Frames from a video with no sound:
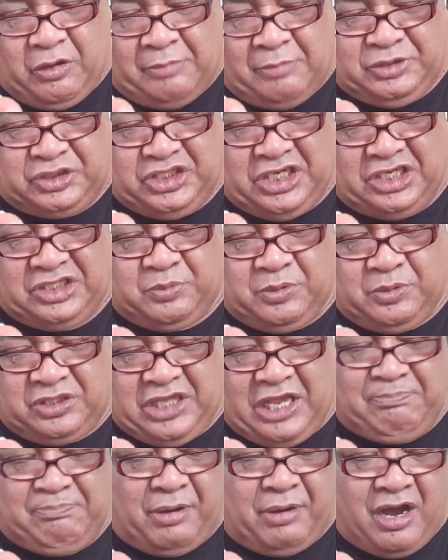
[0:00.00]
obsessed with
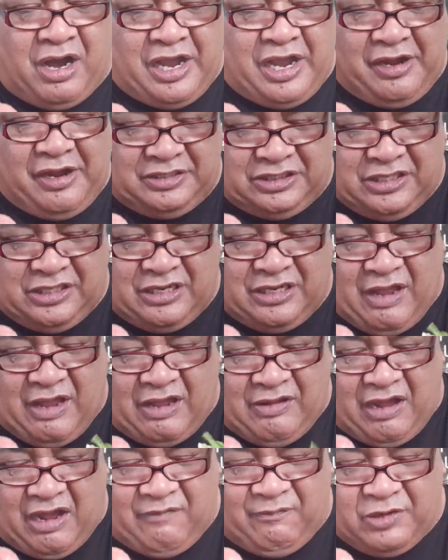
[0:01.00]
that pie,
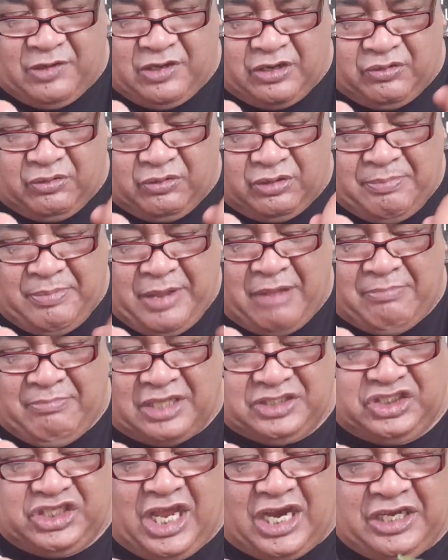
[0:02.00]
I forgot all about
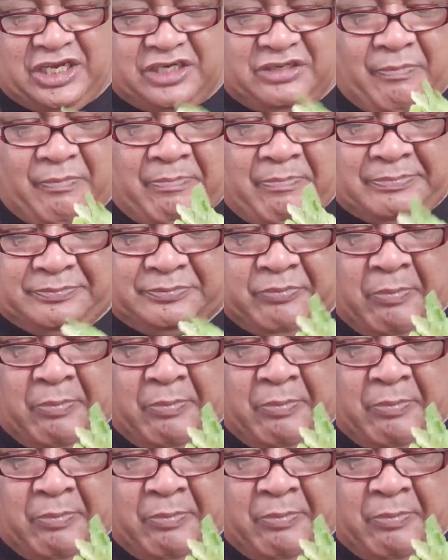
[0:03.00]
my salad.